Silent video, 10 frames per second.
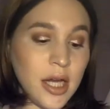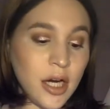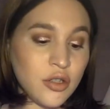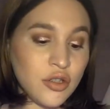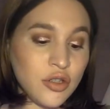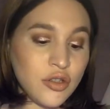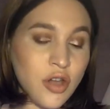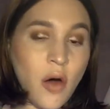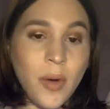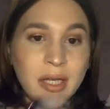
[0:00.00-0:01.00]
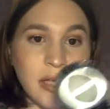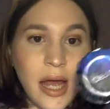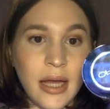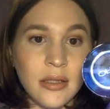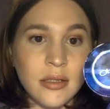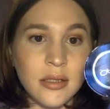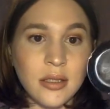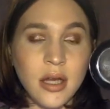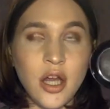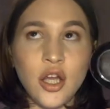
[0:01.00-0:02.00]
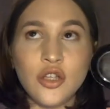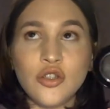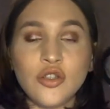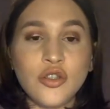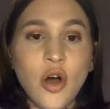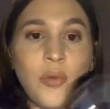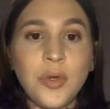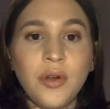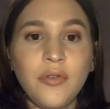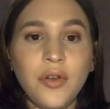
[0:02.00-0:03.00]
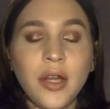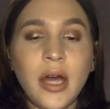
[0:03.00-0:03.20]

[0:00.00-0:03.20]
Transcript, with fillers: They are so intense, so beautiful.